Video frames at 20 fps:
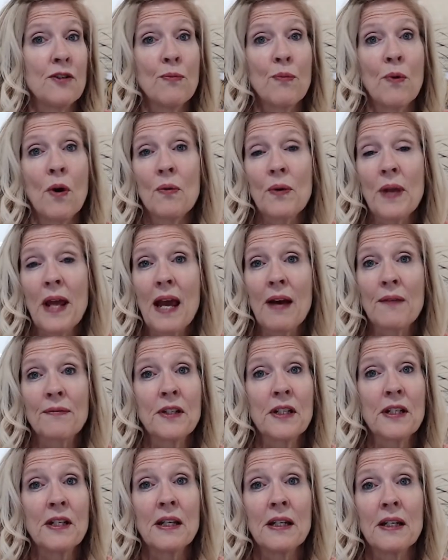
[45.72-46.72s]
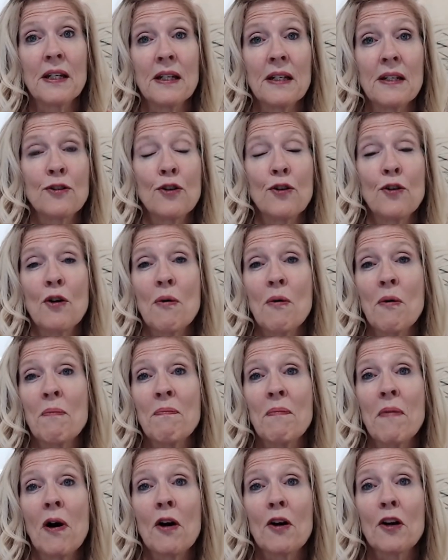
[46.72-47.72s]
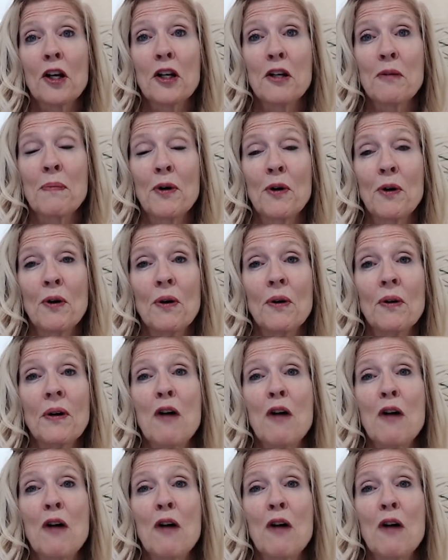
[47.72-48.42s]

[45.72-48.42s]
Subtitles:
you won't have to get it to a marketable,